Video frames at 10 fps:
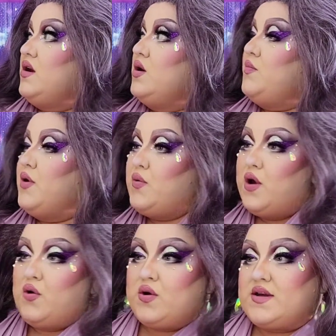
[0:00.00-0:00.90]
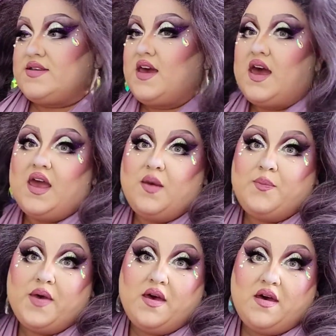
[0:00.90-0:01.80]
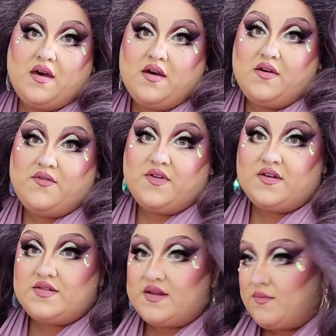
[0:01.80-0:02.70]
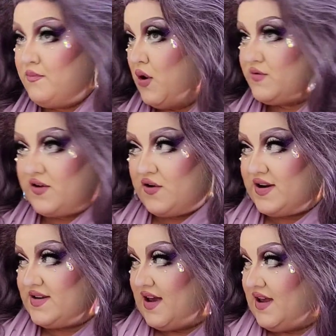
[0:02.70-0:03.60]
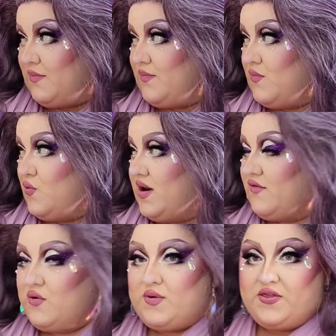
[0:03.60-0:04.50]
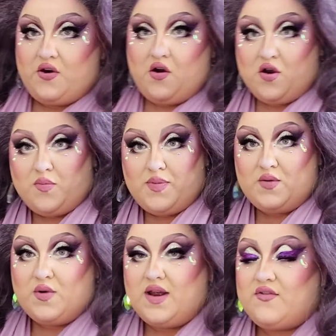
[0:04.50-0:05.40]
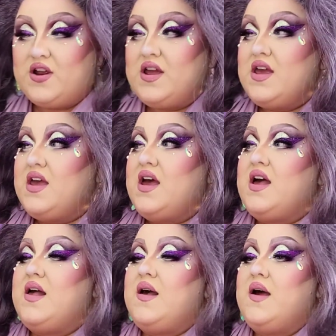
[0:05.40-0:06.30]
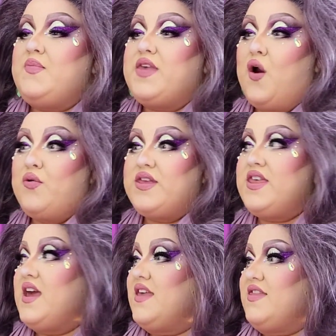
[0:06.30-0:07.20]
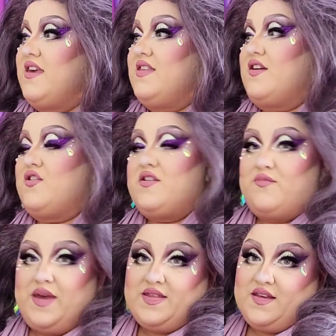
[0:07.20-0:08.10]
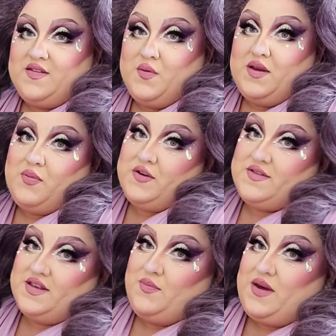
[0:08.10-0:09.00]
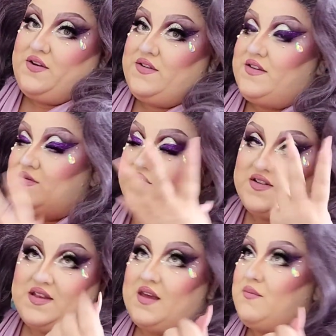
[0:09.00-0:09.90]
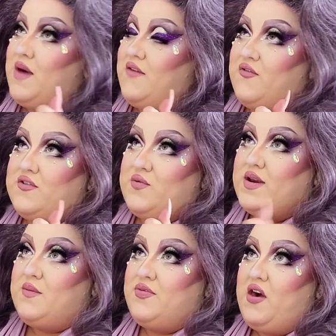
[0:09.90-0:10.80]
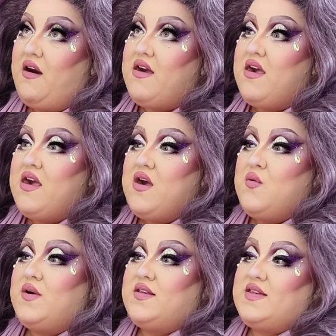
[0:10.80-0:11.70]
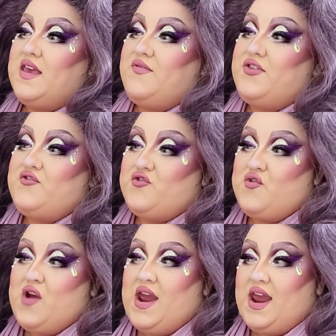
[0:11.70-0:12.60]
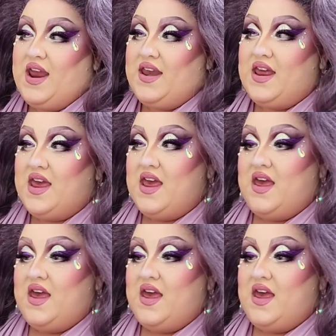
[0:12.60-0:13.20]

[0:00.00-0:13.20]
Baroque type of Mozarty type, whatever, with the harp and whatever. The only thing I think that could have made this one personally better, and this was just like my first random thought, was if the train